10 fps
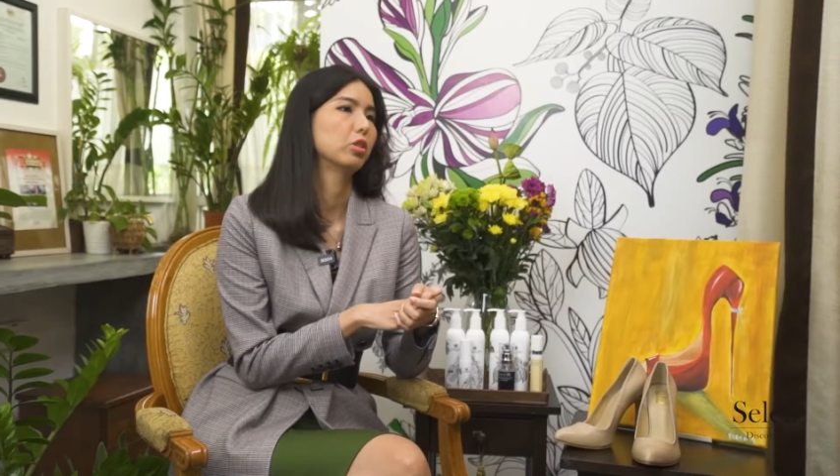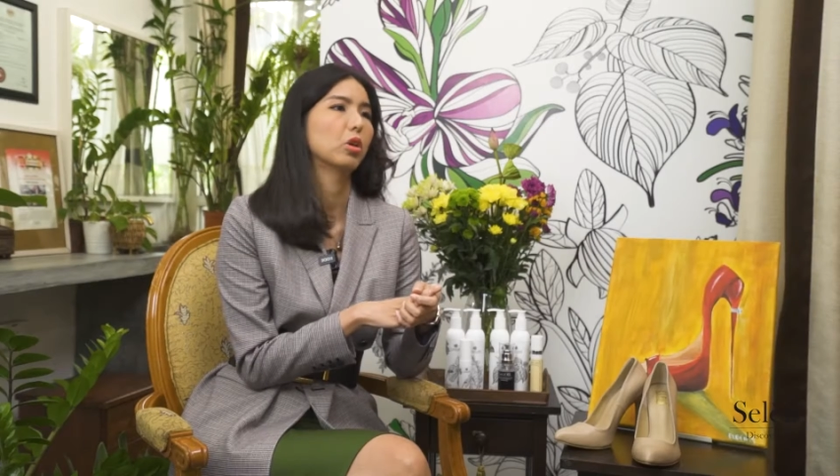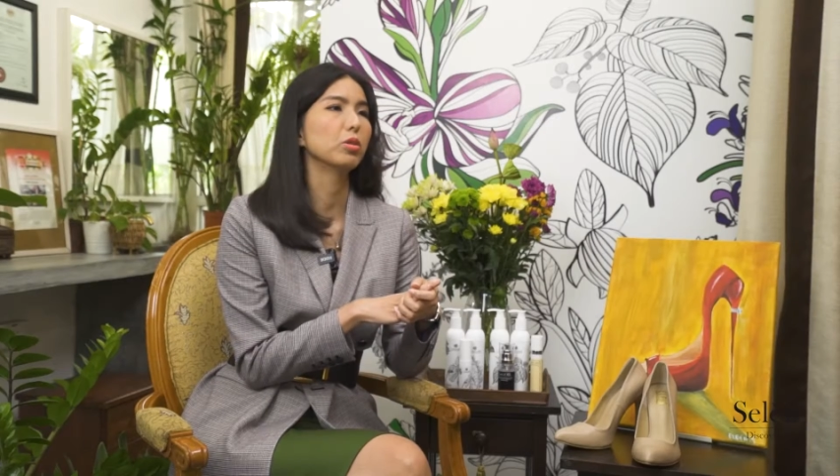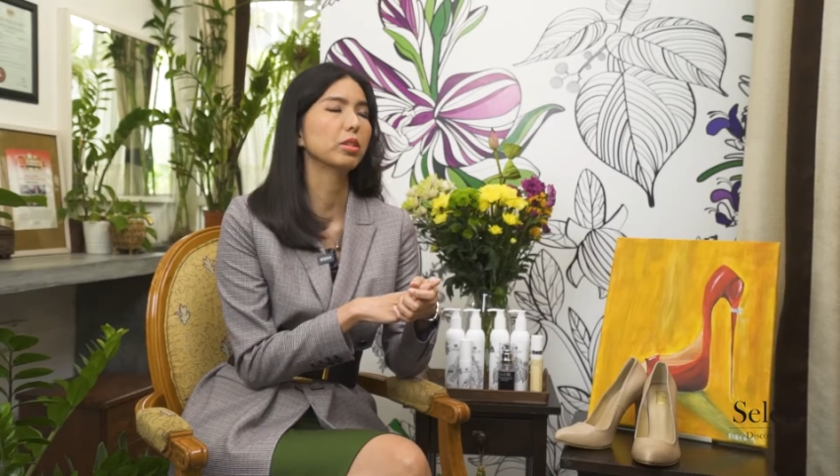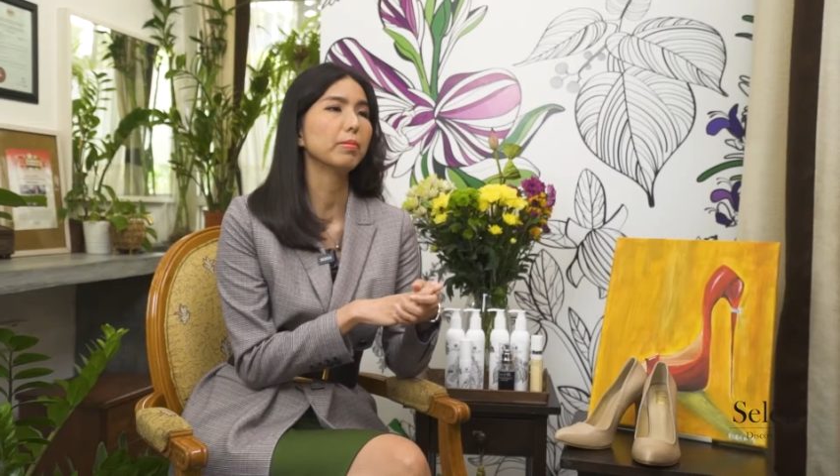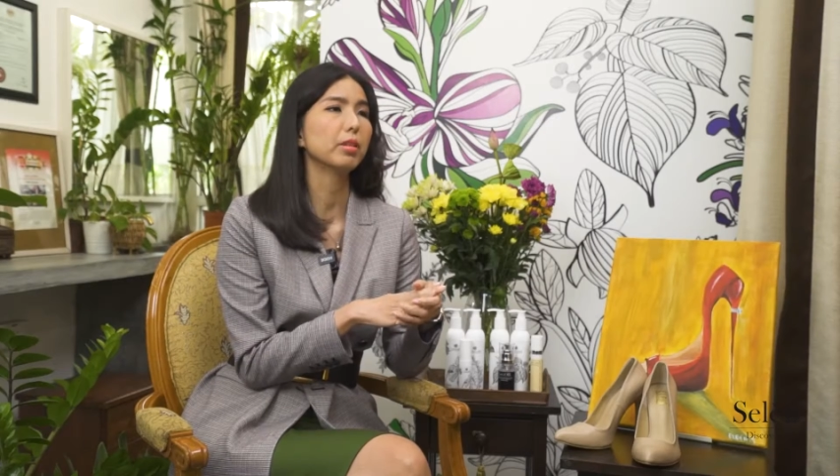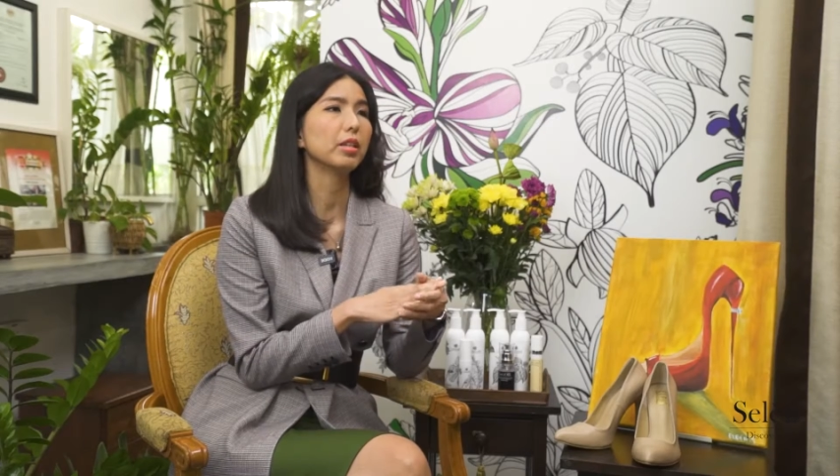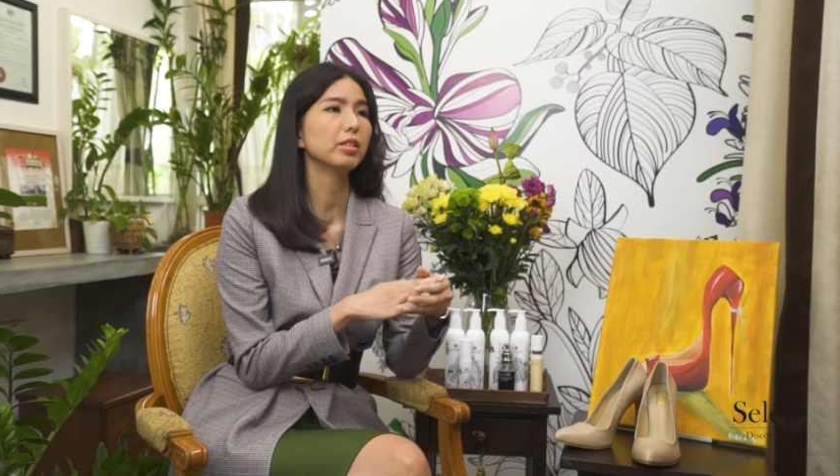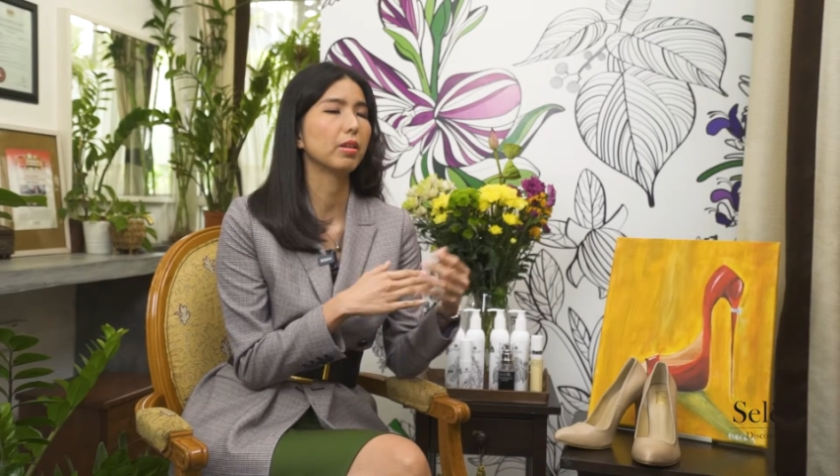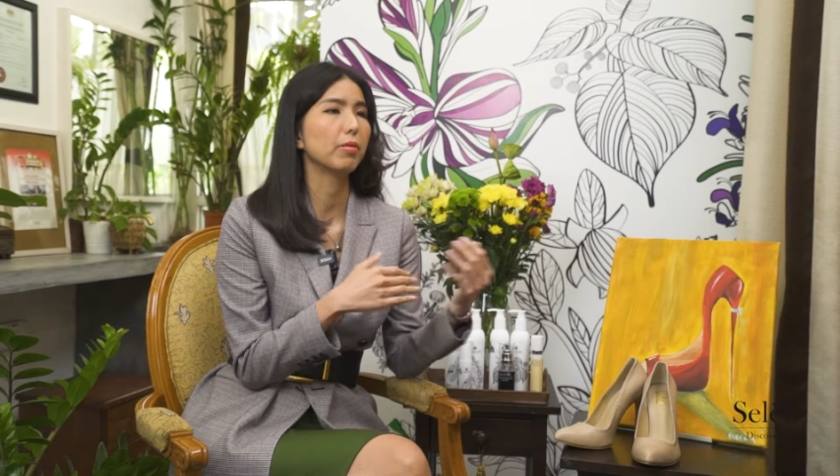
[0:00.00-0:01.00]
So
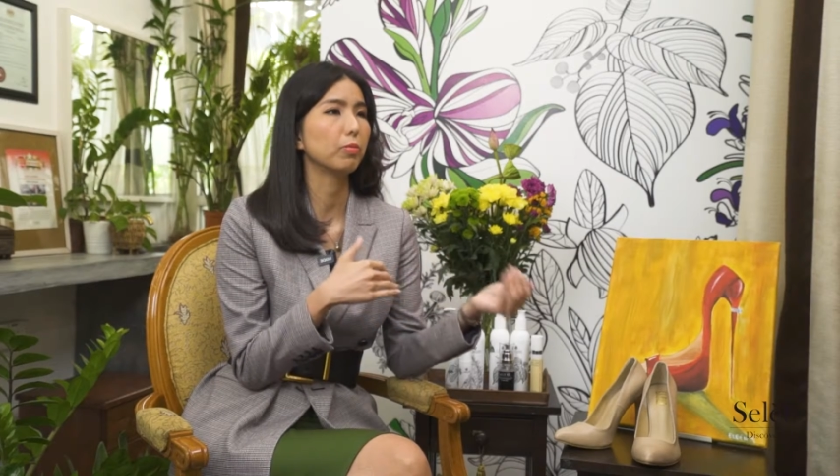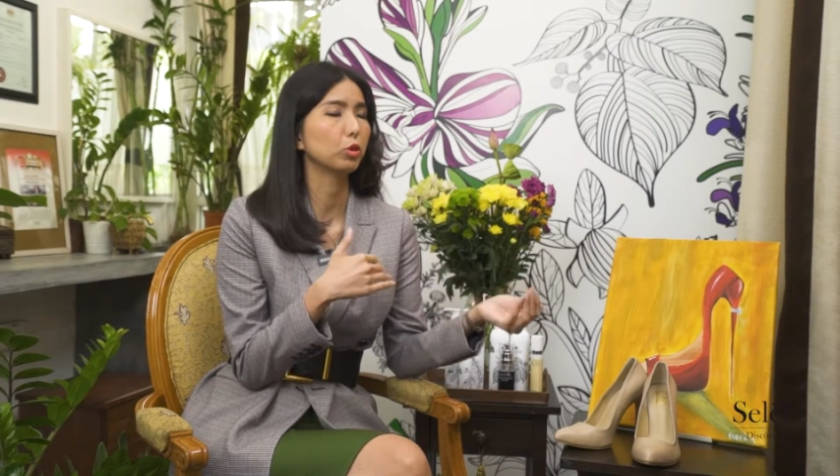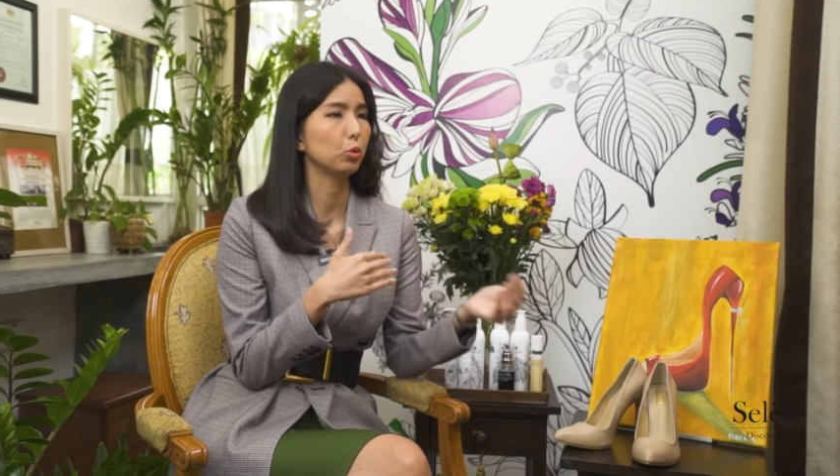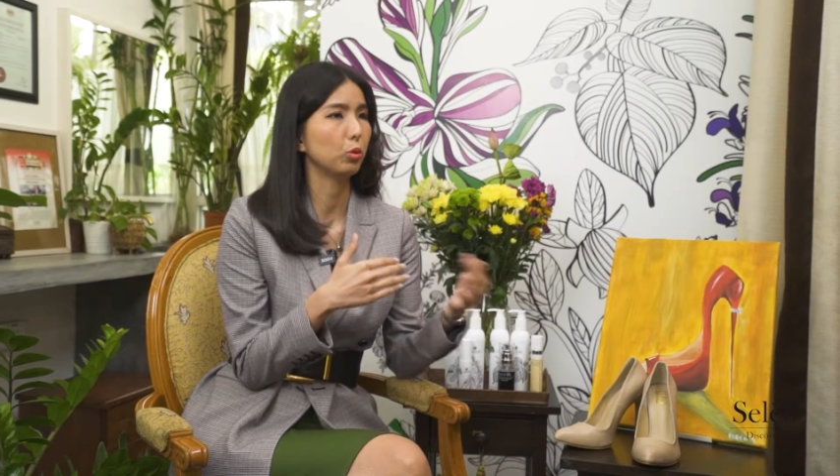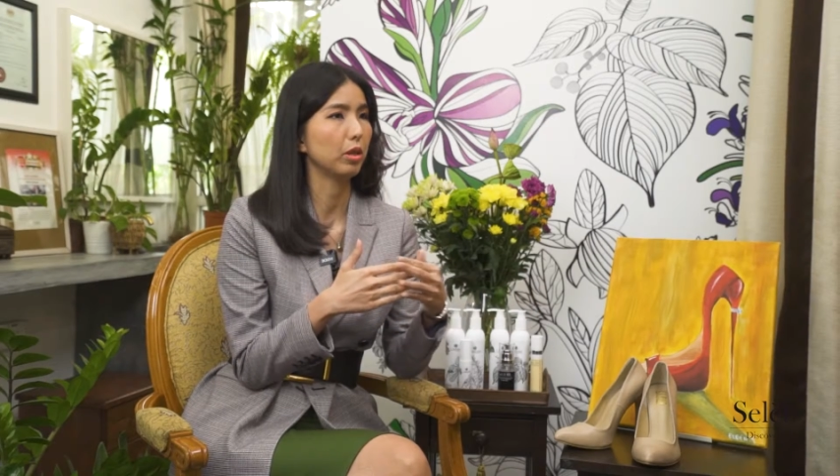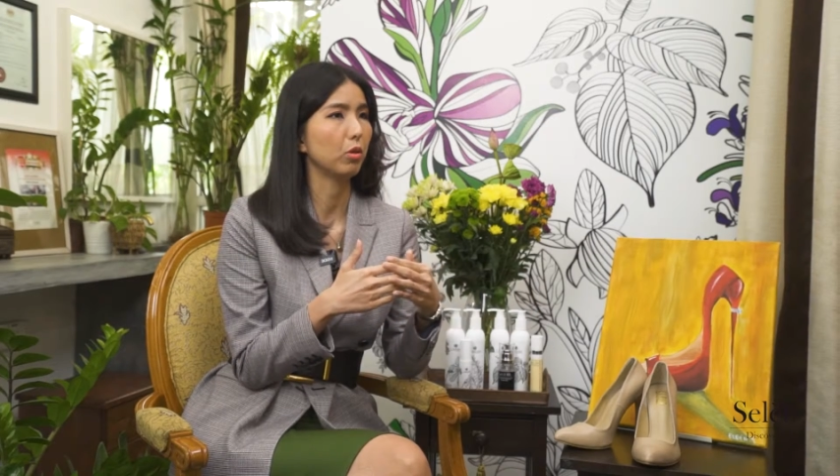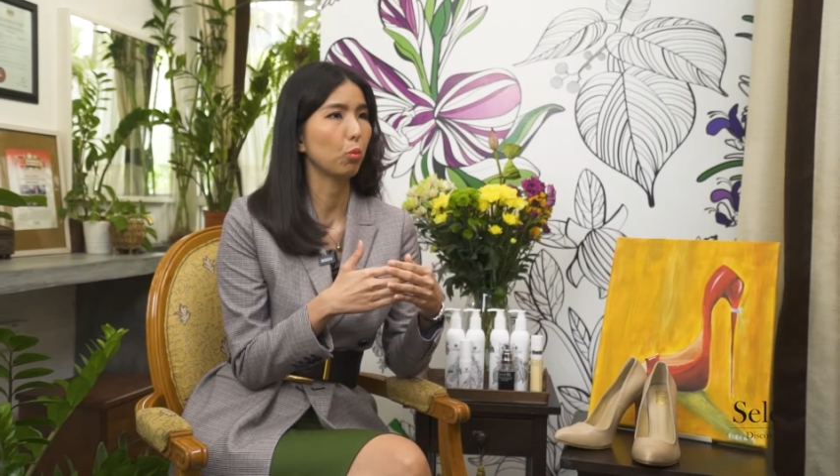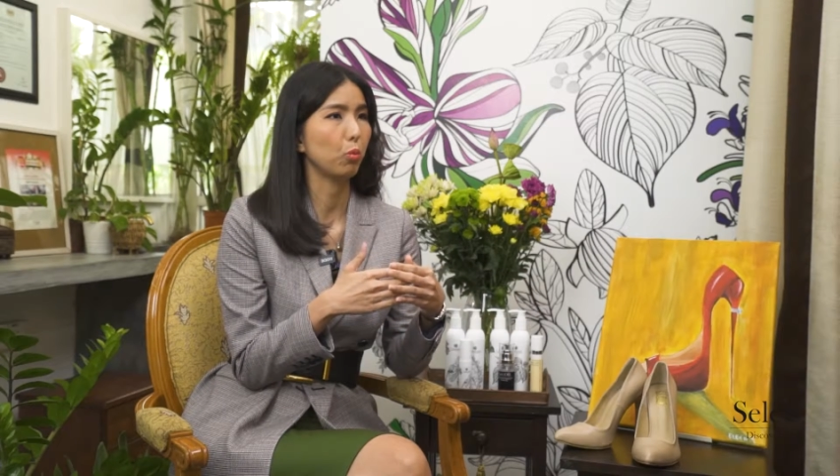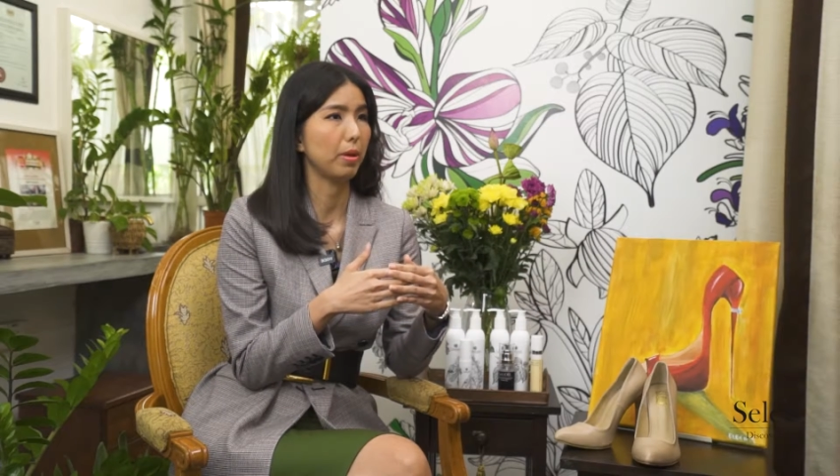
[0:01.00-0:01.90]
sometimes the student,